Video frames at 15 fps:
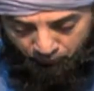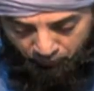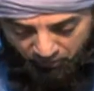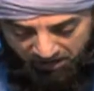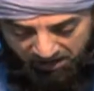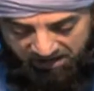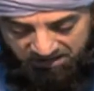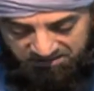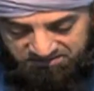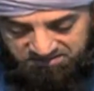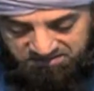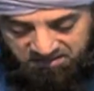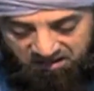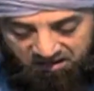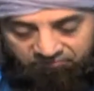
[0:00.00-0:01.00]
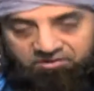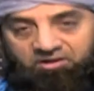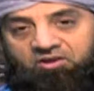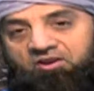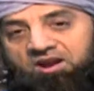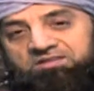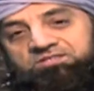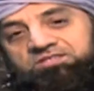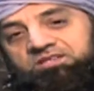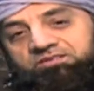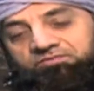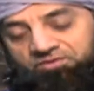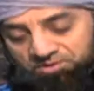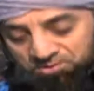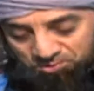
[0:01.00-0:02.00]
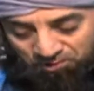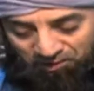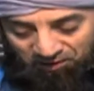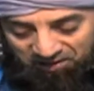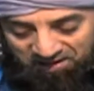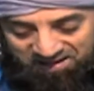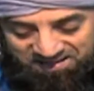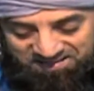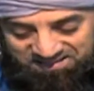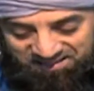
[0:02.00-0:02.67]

prayers of the grandson of Rasulullah